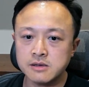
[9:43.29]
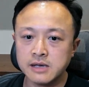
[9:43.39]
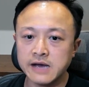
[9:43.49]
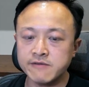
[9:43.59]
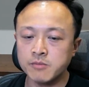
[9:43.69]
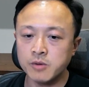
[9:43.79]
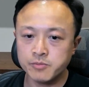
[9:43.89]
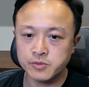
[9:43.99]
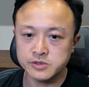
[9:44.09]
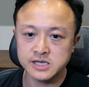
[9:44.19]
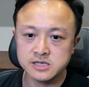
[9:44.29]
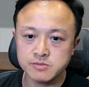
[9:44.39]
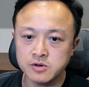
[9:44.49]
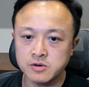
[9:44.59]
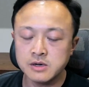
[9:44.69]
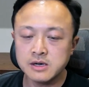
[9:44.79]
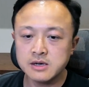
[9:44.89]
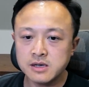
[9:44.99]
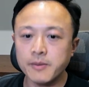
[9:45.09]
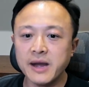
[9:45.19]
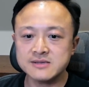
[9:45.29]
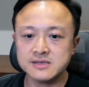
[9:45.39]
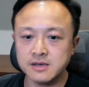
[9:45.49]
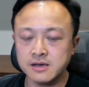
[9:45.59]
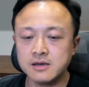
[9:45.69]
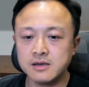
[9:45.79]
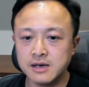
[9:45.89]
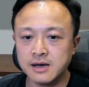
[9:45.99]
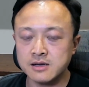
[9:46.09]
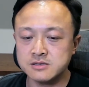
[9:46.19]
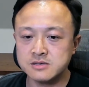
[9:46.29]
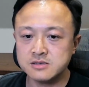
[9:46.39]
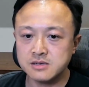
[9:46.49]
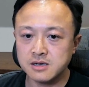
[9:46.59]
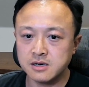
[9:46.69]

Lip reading: have a more predictable capacity and